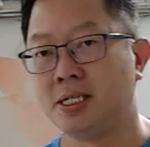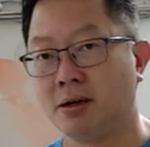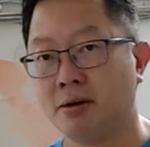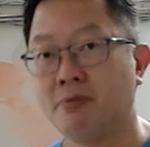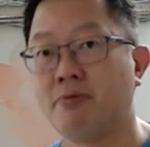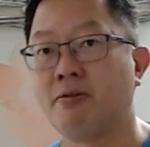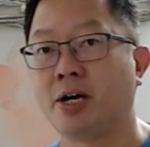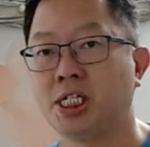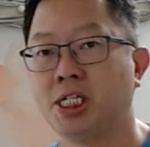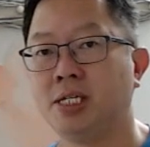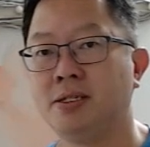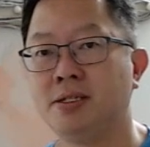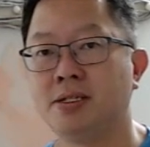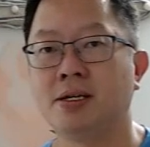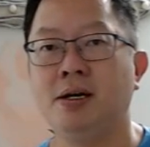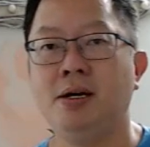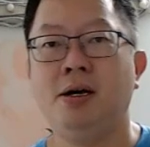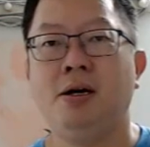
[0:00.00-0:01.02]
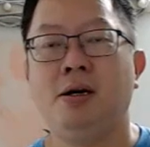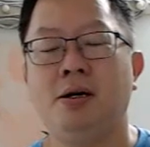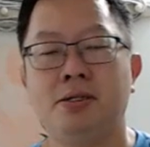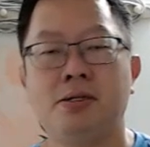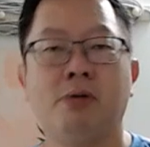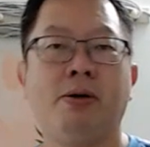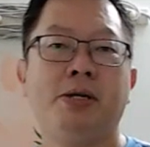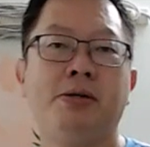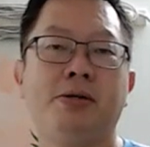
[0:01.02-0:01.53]
fractions. So
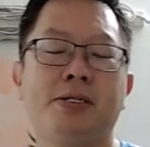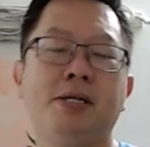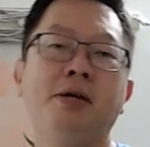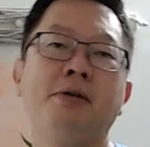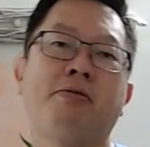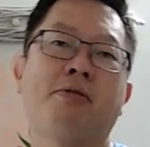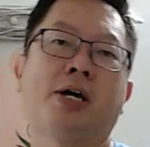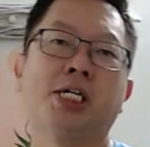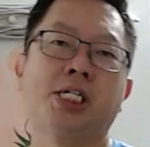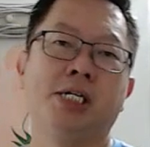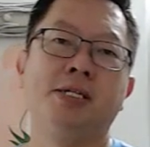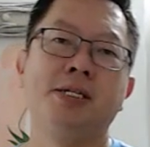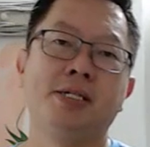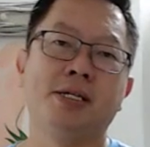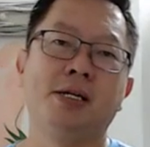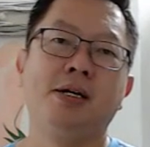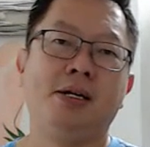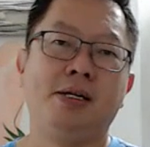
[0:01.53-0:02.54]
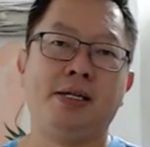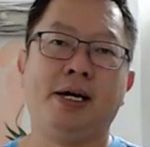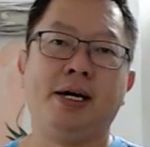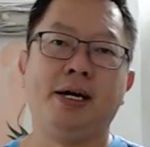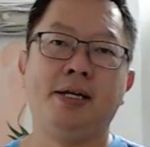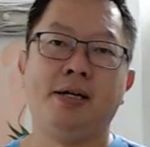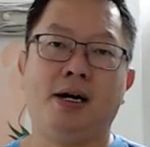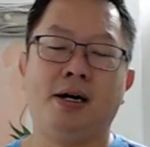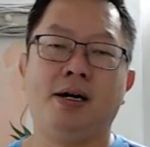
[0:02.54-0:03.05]
when you see fractions, then
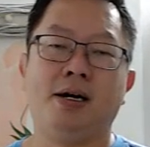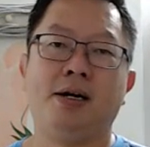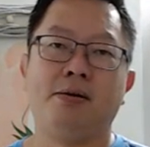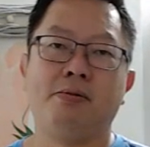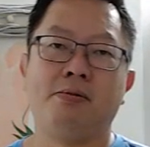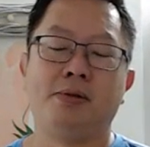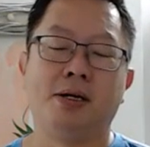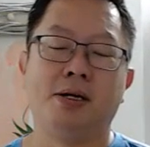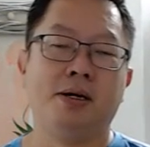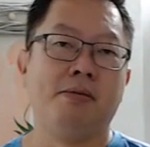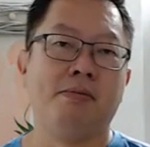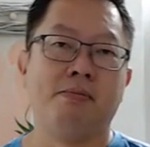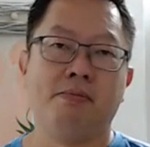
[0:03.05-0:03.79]
the